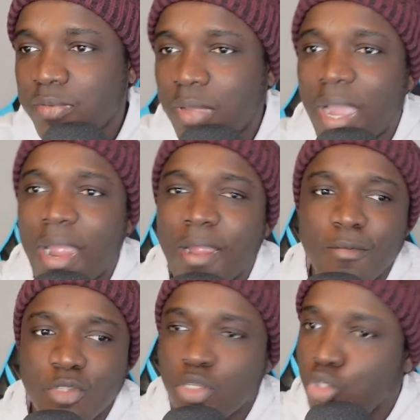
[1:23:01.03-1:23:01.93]

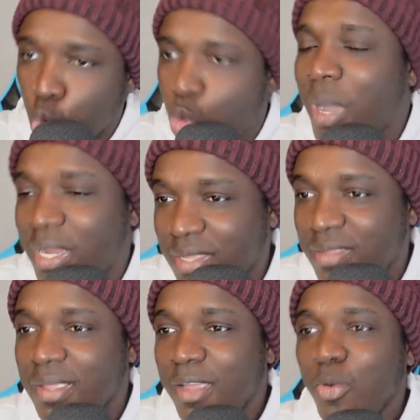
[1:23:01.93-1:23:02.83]
to nobody.
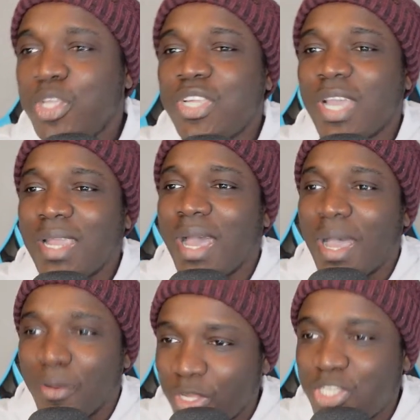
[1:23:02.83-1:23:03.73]
Richie
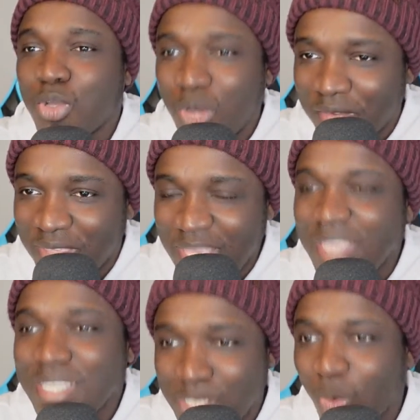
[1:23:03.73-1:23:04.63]
could have
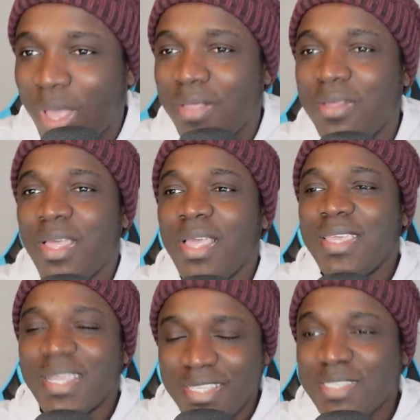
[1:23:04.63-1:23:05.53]
easily well
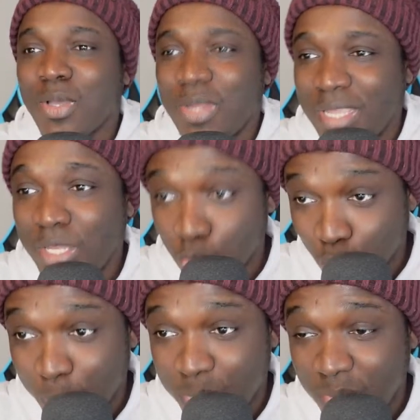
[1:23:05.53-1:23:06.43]
get his son in
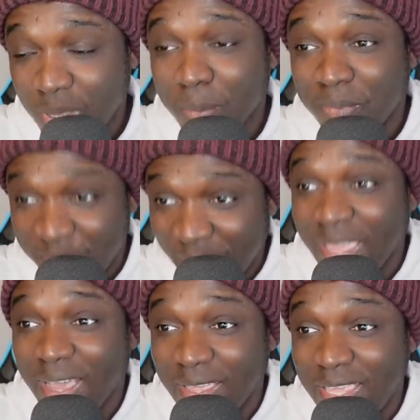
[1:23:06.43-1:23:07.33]
Europe
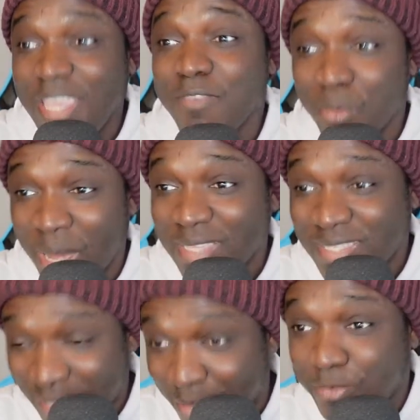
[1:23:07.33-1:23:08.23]
via even
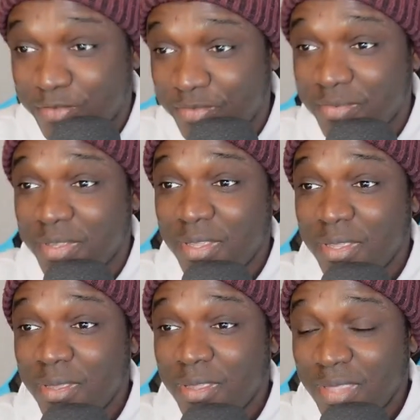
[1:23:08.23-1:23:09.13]
myself.
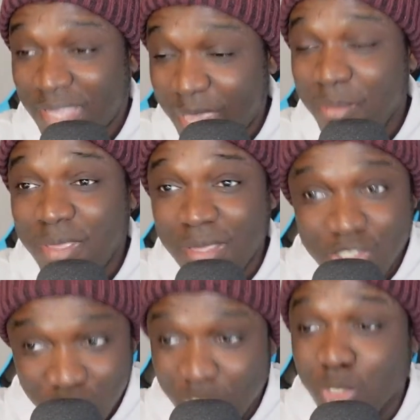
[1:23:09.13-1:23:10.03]
You get me?
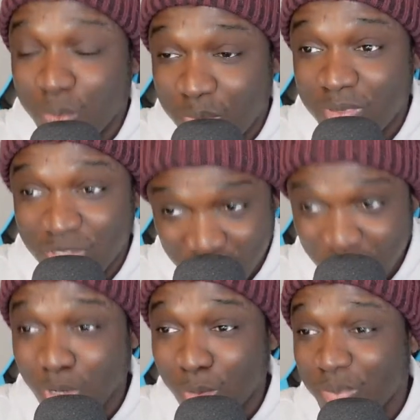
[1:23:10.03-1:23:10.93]
Straight up.
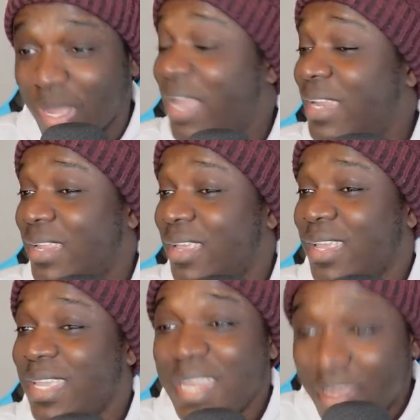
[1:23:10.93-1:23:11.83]
And
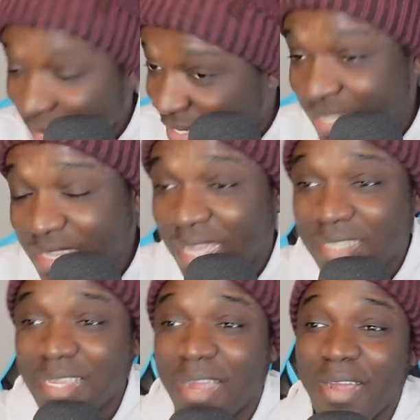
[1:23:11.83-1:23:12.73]
he never did that.
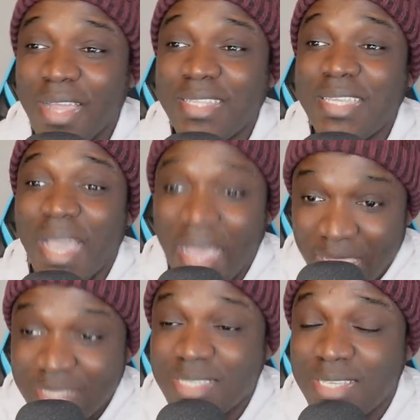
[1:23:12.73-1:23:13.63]
All right. He
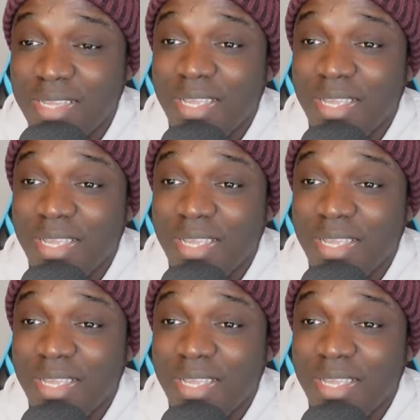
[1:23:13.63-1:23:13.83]
asked